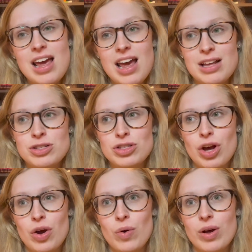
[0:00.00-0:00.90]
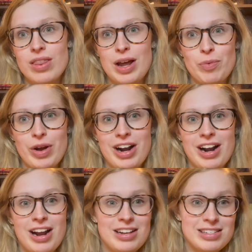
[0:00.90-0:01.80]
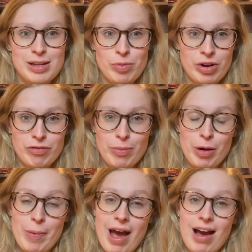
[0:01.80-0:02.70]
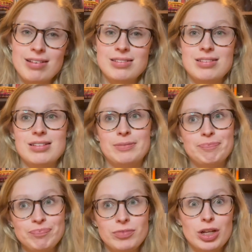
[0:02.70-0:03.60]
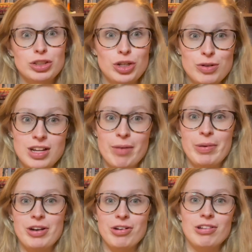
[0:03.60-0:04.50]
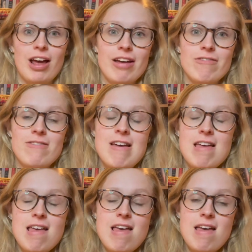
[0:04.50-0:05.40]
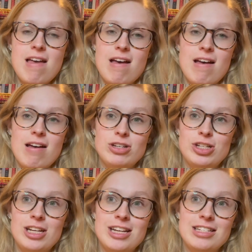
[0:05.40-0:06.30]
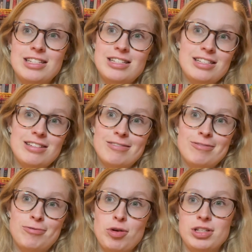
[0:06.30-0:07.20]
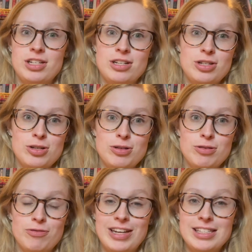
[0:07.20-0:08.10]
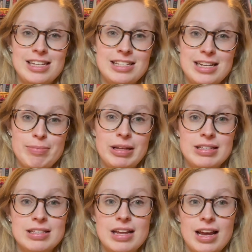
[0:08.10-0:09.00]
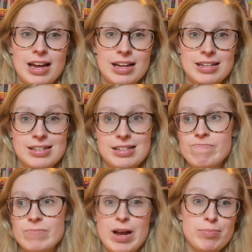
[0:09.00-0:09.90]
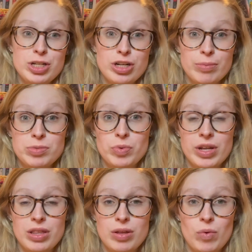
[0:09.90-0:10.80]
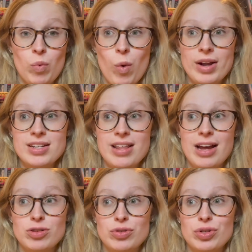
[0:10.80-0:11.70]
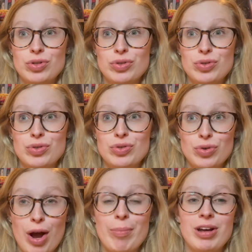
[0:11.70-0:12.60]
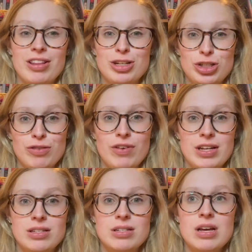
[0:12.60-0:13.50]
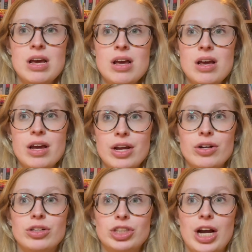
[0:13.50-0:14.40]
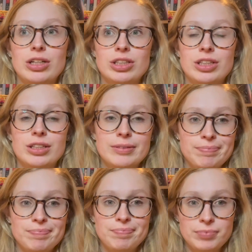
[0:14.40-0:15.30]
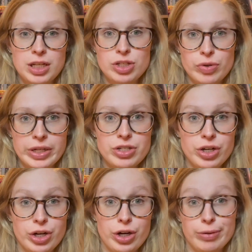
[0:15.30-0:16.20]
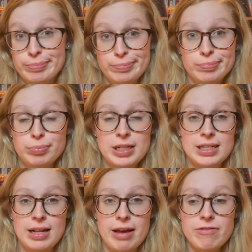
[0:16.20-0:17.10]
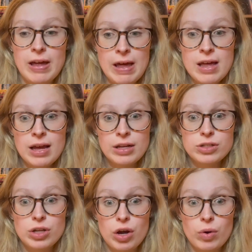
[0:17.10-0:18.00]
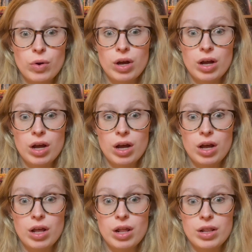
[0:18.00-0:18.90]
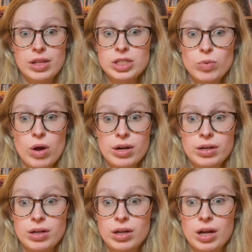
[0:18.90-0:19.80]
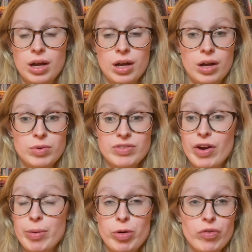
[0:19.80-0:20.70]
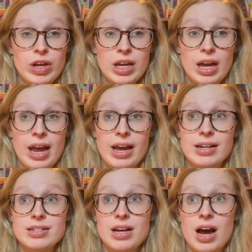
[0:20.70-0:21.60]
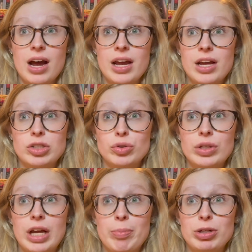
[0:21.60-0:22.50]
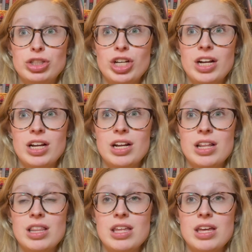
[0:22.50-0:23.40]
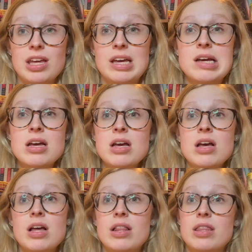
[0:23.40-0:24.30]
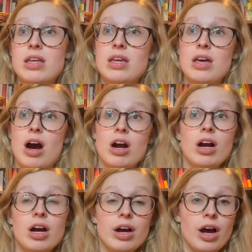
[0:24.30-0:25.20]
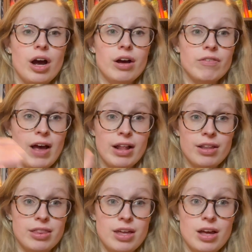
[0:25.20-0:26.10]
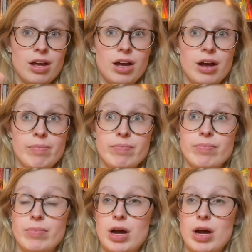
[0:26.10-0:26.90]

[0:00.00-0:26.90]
And so then when someone from her past shows up in her life, uh, she is forced to face these demons and come to terms with what that trauma that she faced in her childhood is doing to her present life. So this one uh, was very moving and I truly appreciated the the arc of Alethea um,